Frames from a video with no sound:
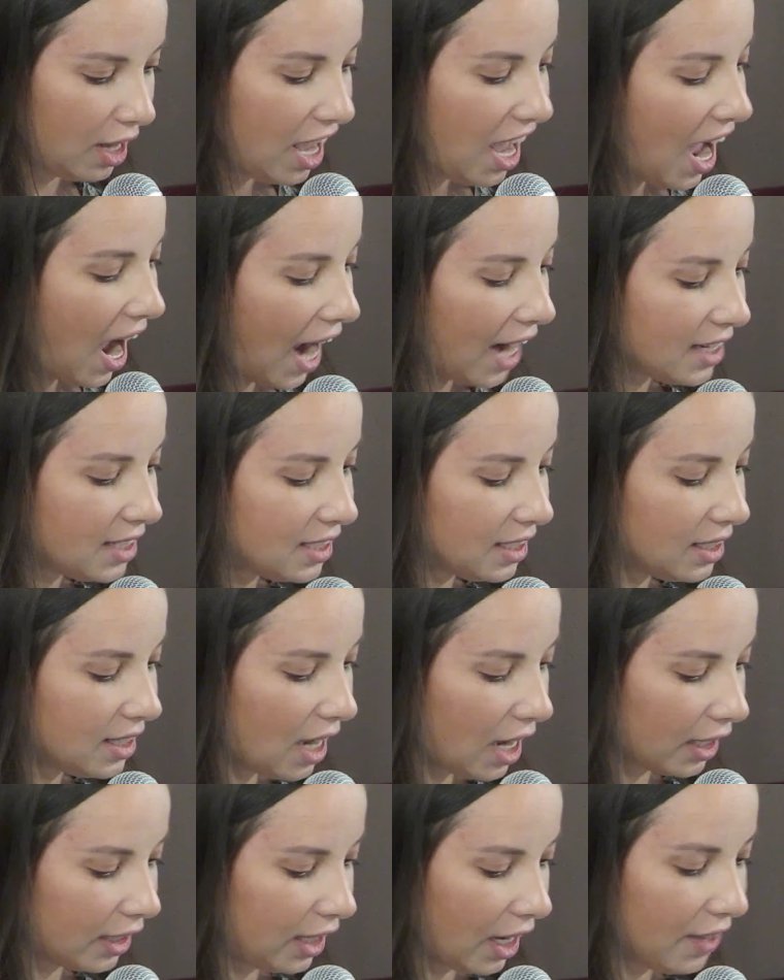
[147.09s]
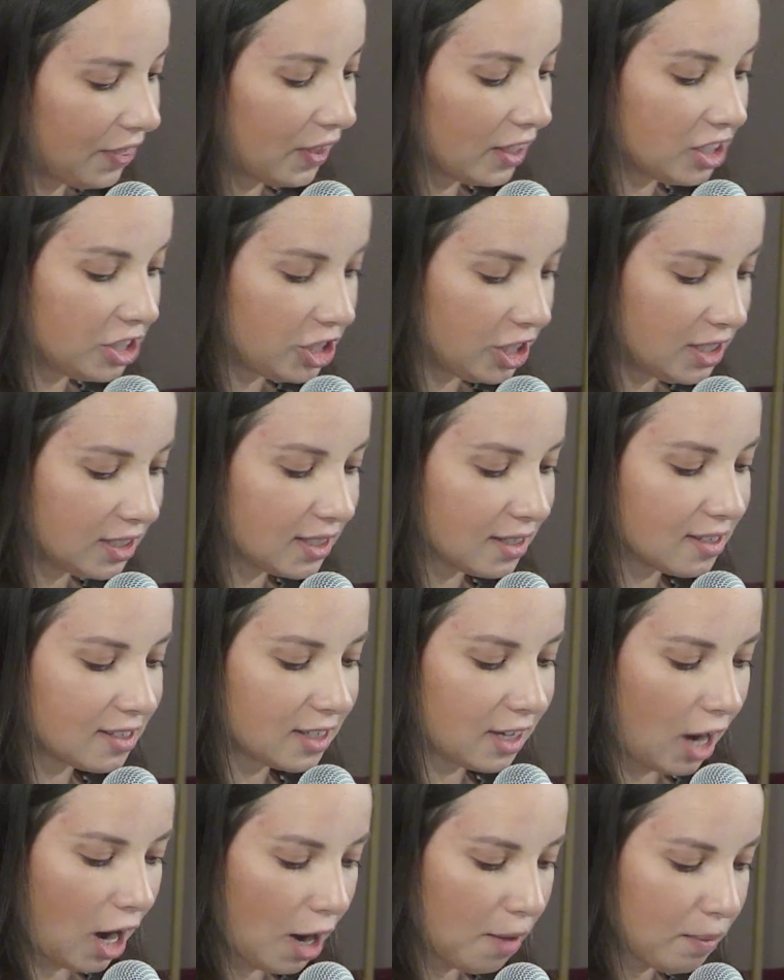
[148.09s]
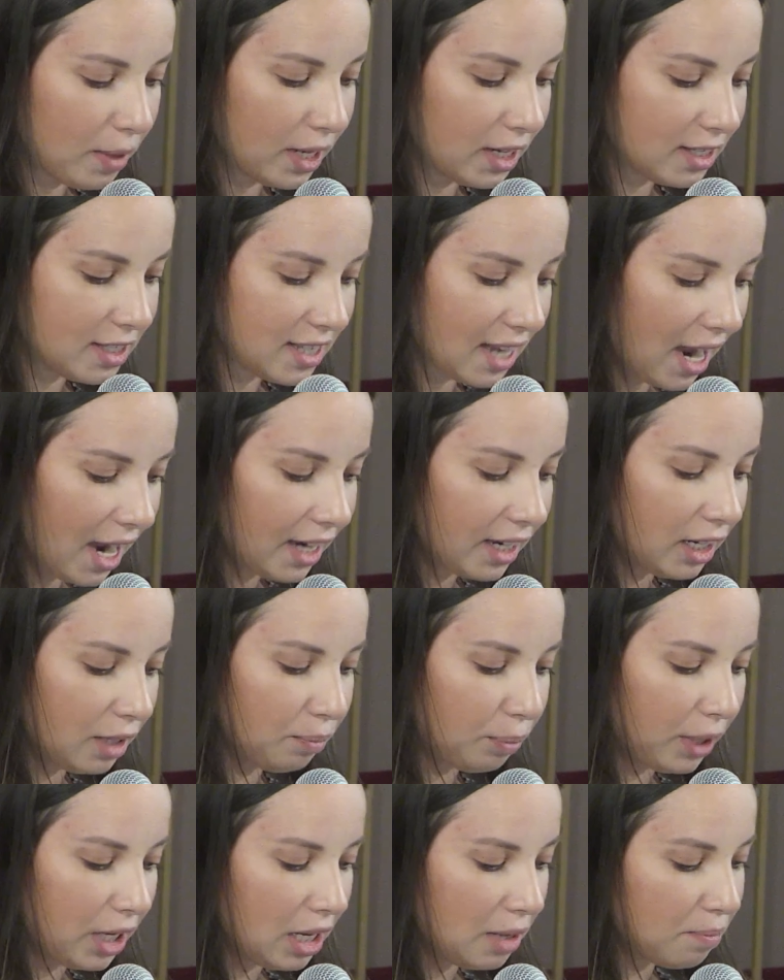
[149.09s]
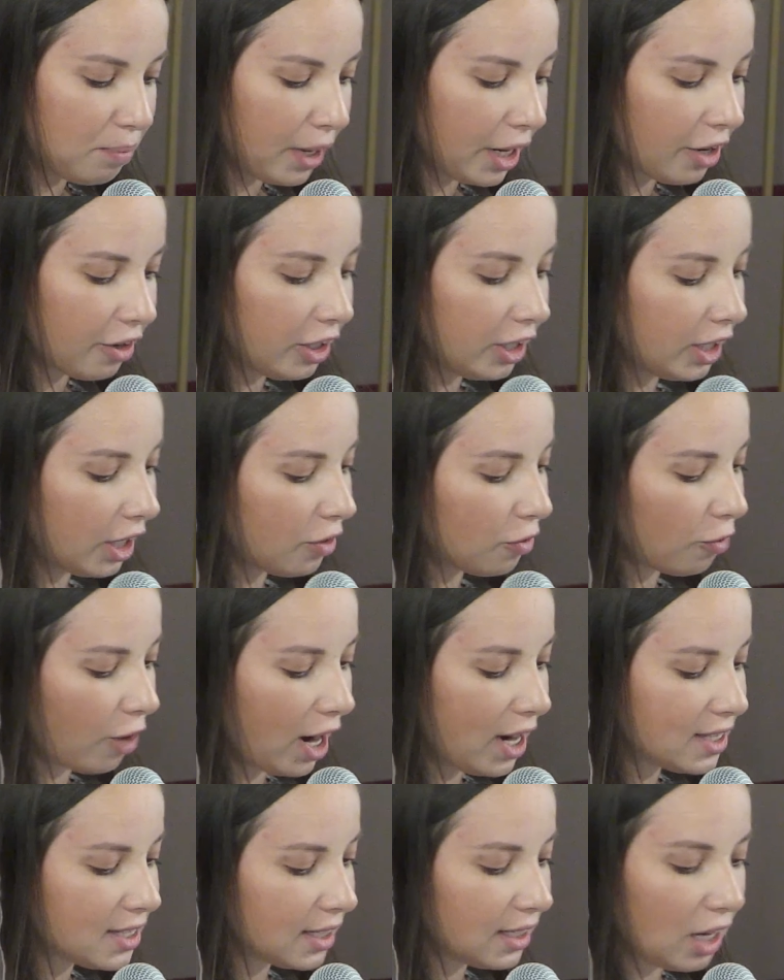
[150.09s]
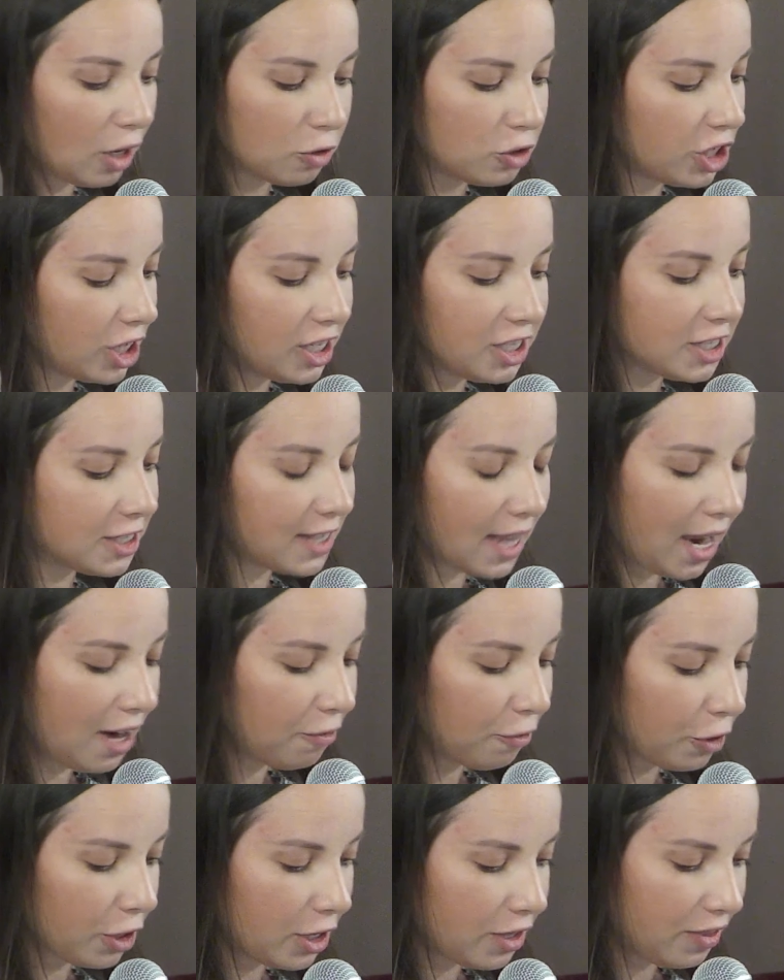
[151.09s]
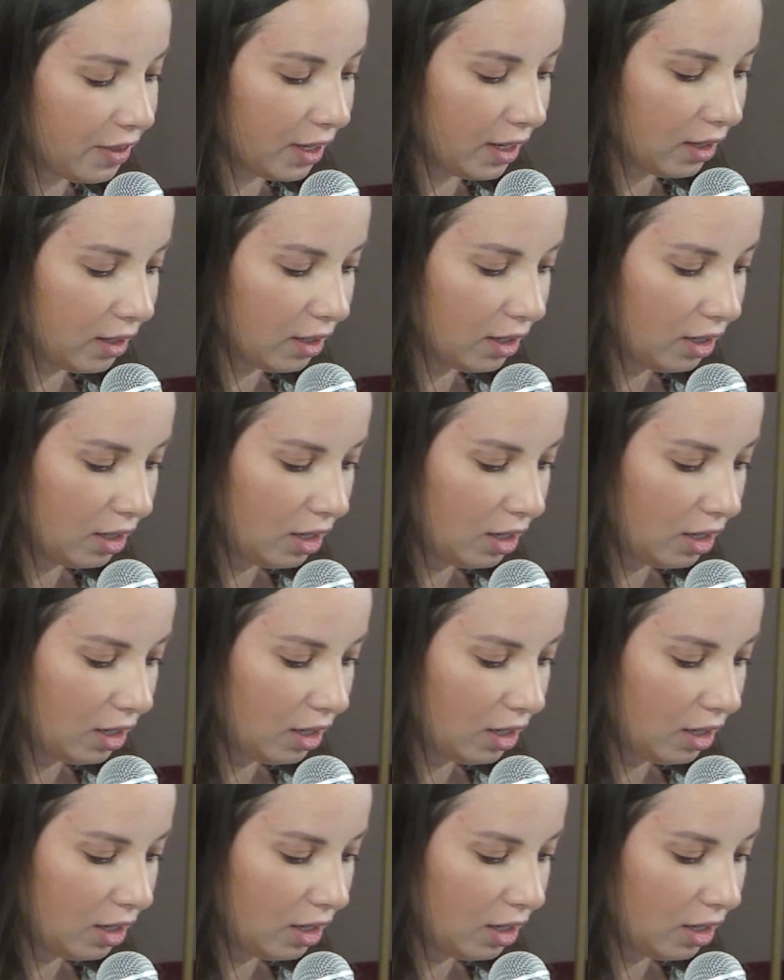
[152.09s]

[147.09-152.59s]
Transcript: I did not get that Jesus coming, dying, being buried, and rising now changes everything.